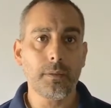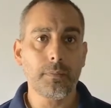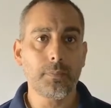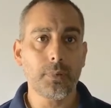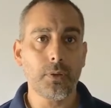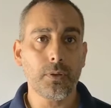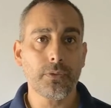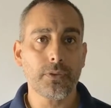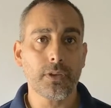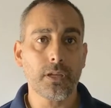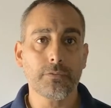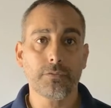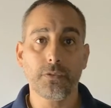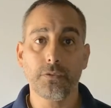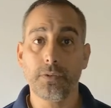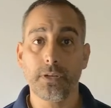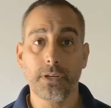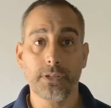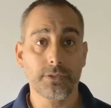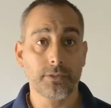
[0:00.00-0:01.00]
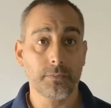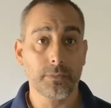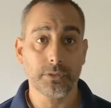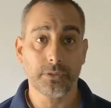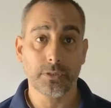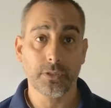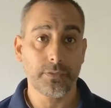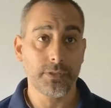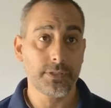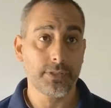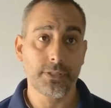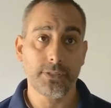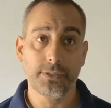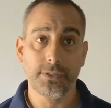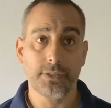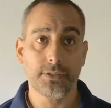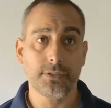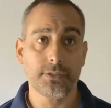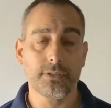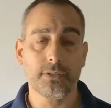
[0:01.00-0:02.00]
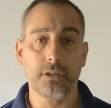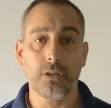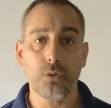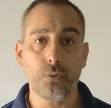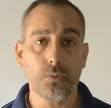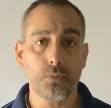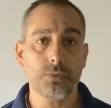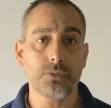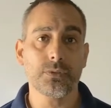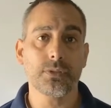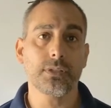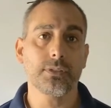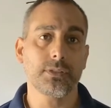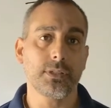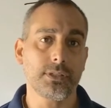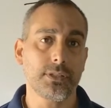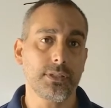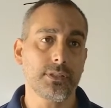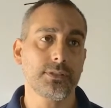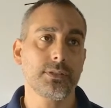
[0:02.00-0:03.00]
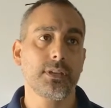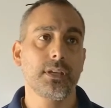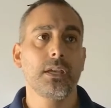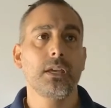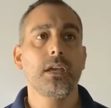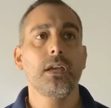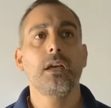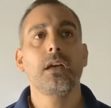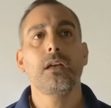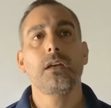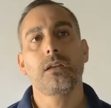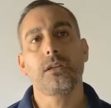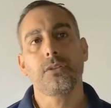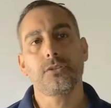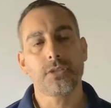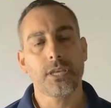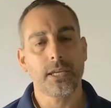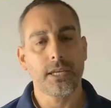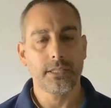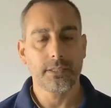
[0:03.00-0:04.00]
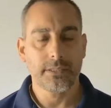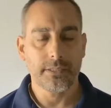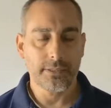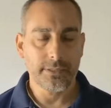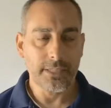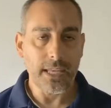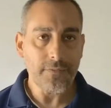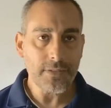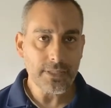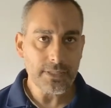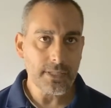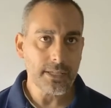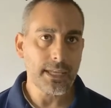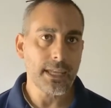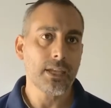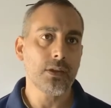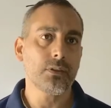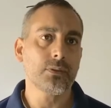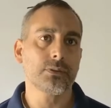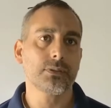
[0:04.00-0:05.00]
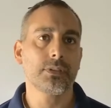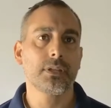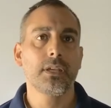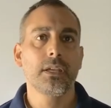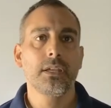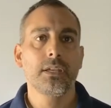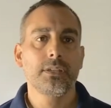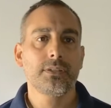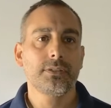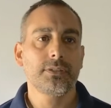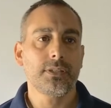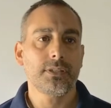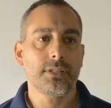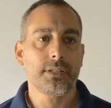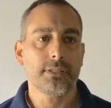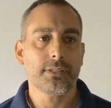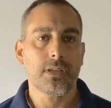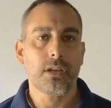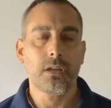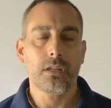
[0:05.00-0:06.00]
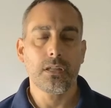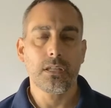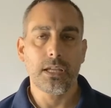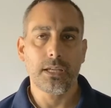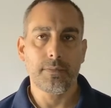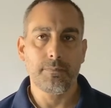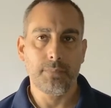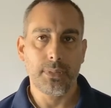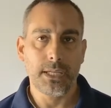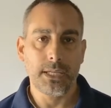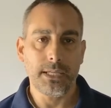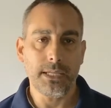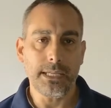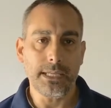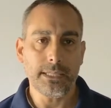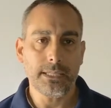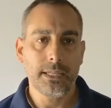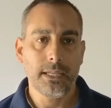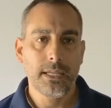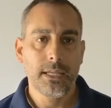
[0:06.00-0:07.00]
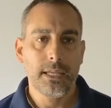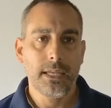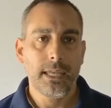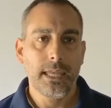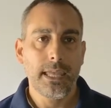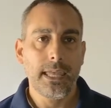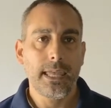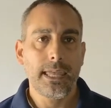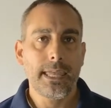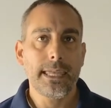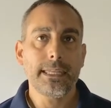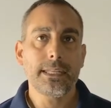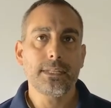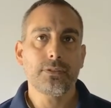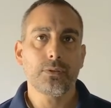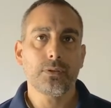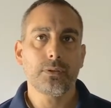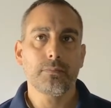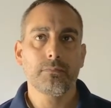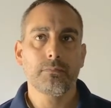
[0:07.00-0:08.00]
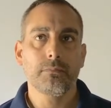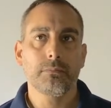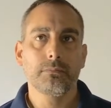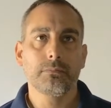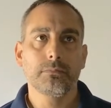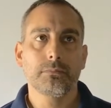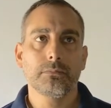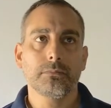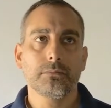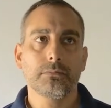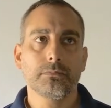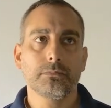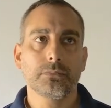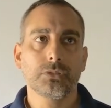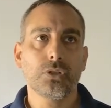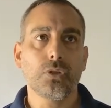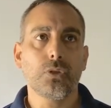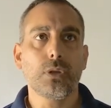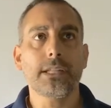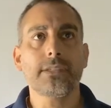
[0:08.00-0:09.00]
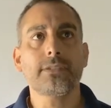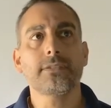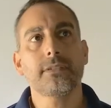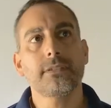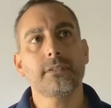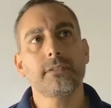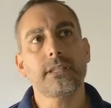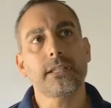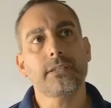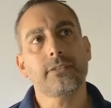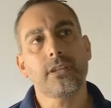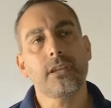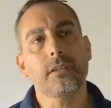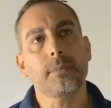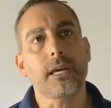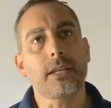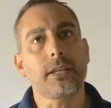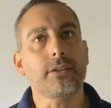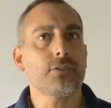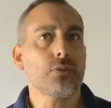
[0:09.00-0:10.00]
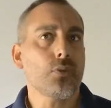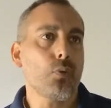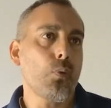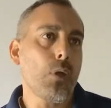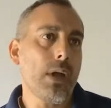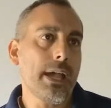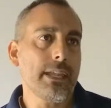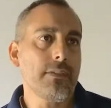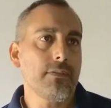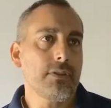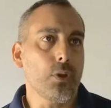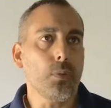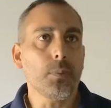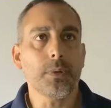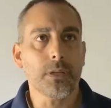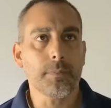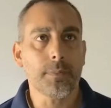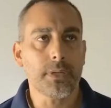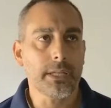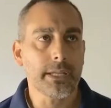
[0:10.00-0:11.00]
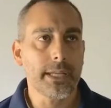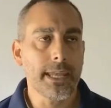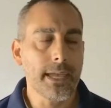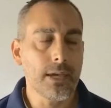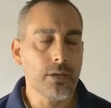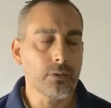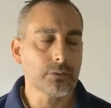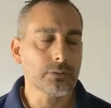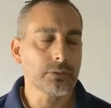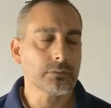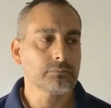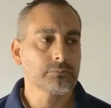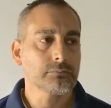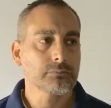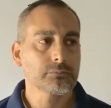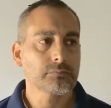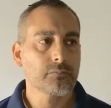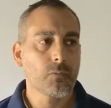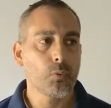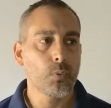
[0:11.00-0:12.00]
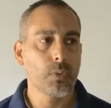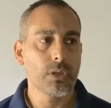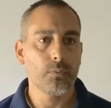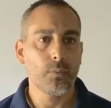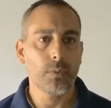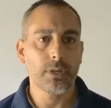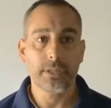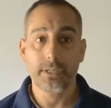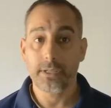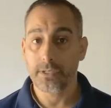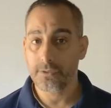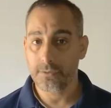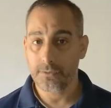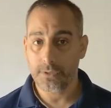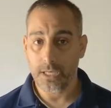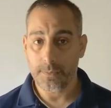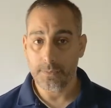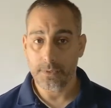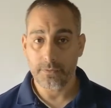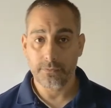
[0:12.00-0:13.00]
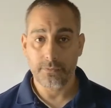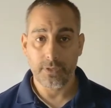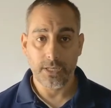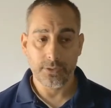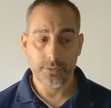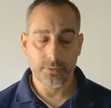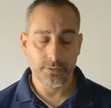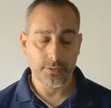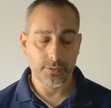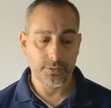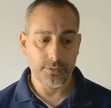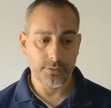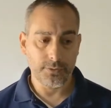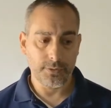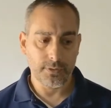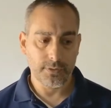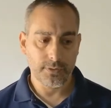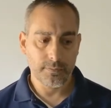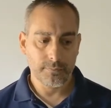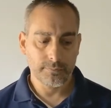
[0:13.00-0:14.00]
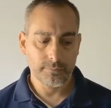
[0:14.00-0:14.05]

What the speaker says: Both offer very similar services such as loans, such as checkings and savings accounts, such as online banking. And so let's think about it. So why even open up an account with one of these two types of financial institutions?